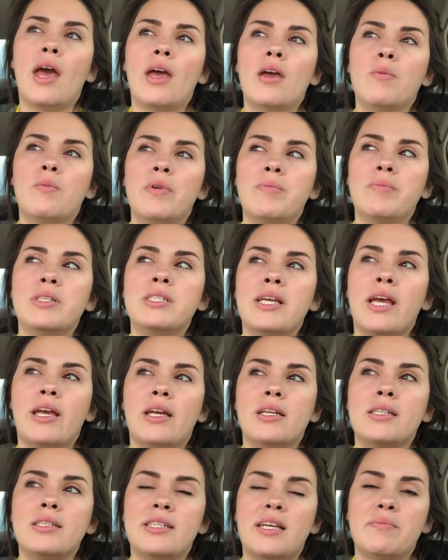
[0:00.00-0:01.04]
and we've been
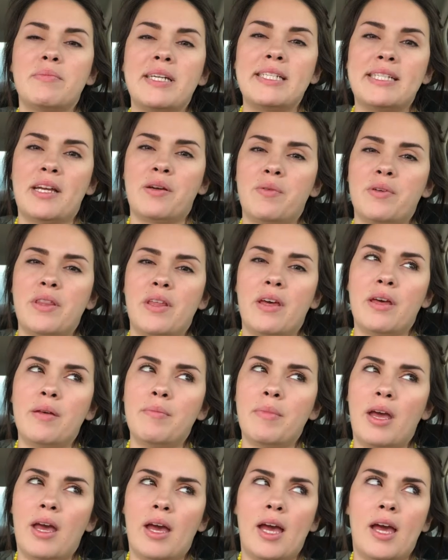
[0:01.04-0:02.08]
taking it day by day with
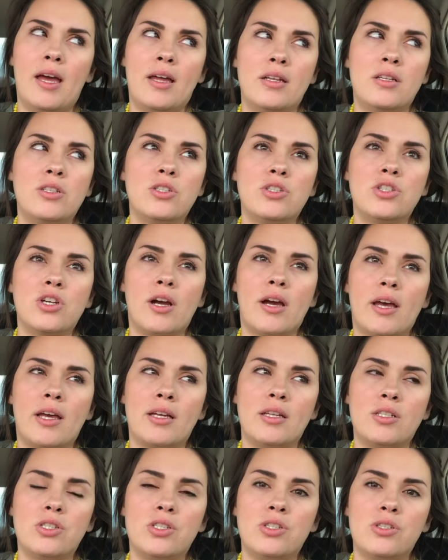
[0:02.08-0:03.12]
him and
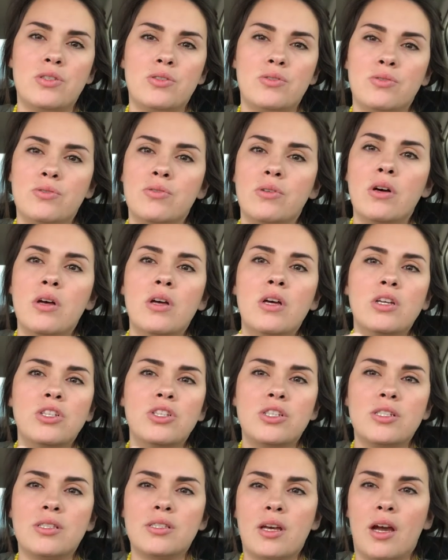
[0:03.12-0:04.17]
trying to
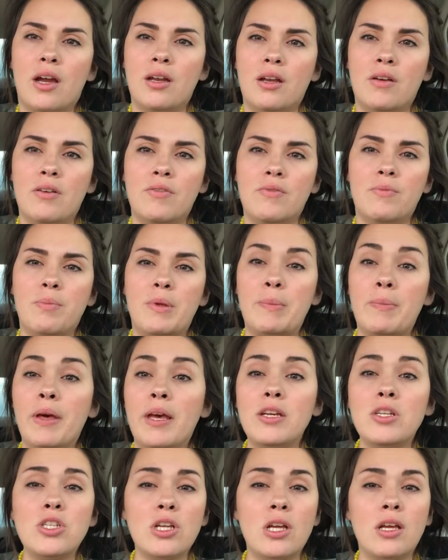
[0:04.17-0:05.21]
just kind of be
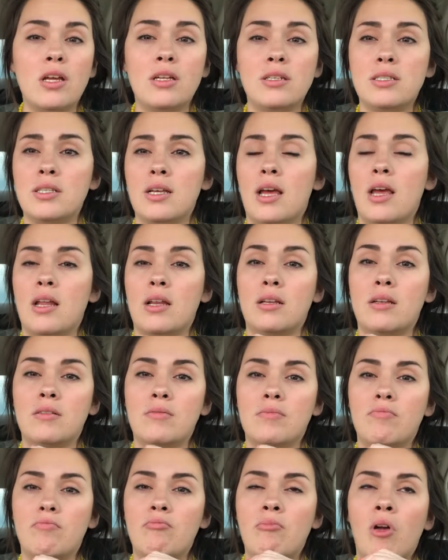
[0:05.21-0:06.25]
patient
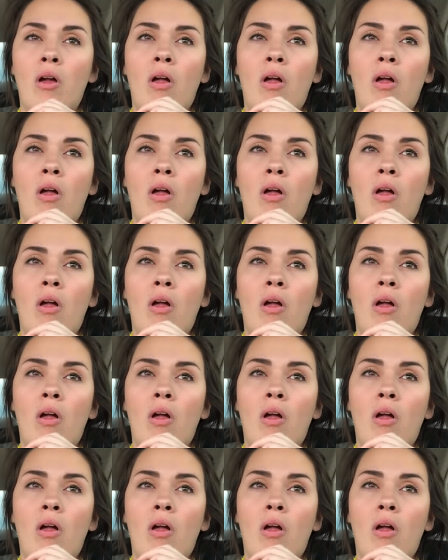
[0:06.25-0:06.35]
and